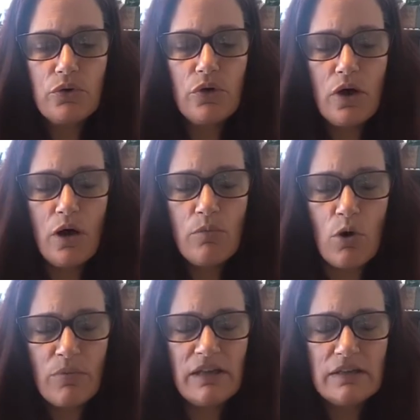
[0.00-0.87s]
a
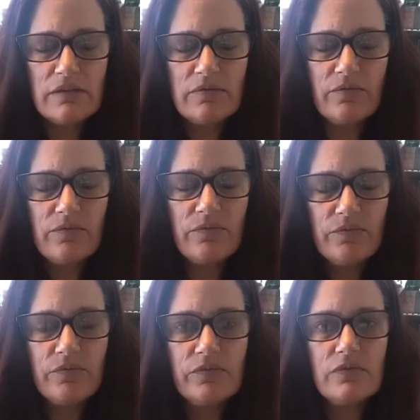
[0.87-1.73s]
moment
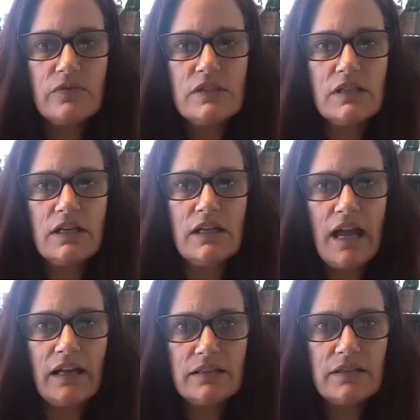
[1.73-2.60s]
to
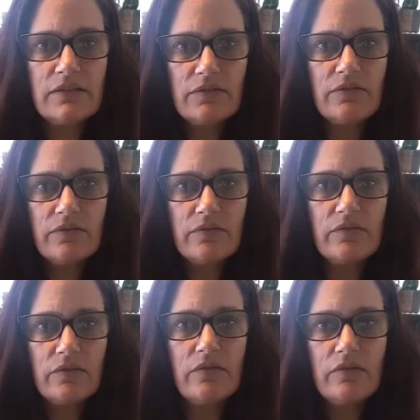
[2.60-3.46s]
connect
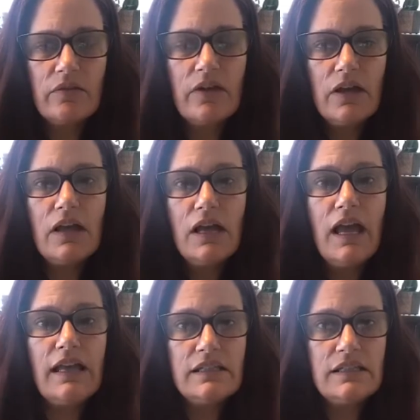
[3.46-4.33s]

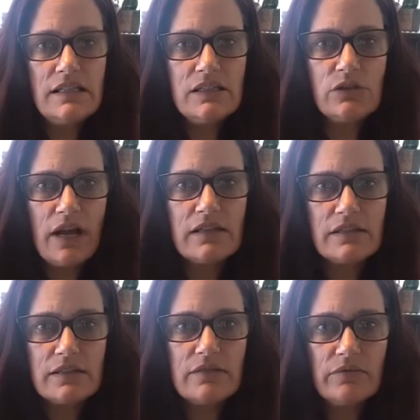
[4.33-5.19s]
and to
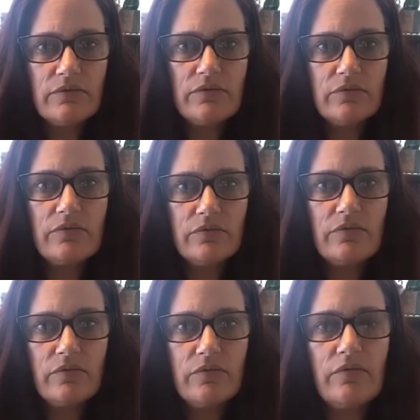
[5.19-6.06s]
de-stress
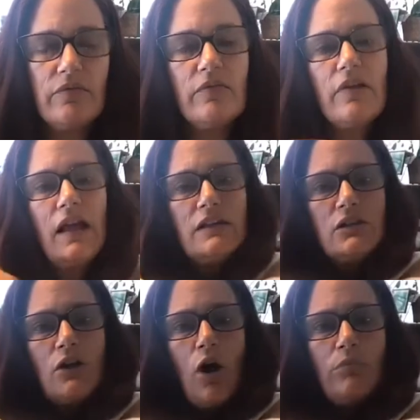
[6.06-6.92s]
and to
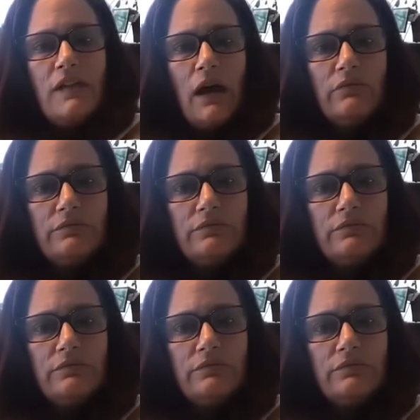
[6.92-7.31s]
calm down.